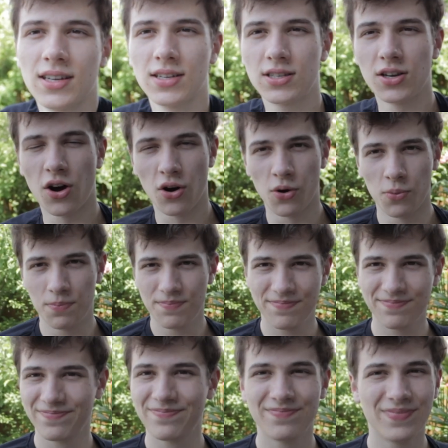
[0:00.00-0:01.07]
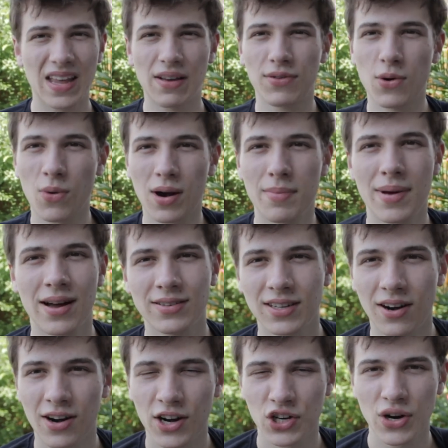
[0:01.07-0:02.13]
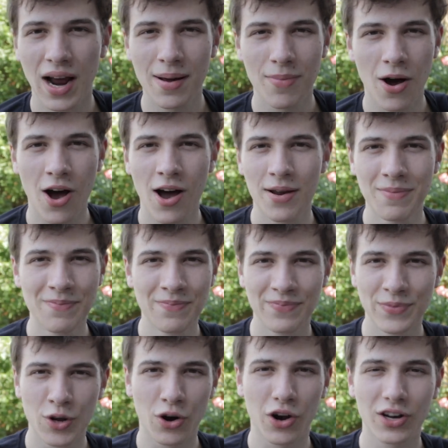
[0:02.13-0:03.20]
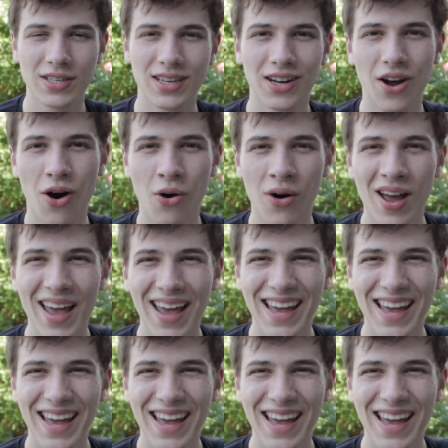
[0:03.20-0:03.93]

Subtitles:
So if you want to mount it on a tripod, you're good to go.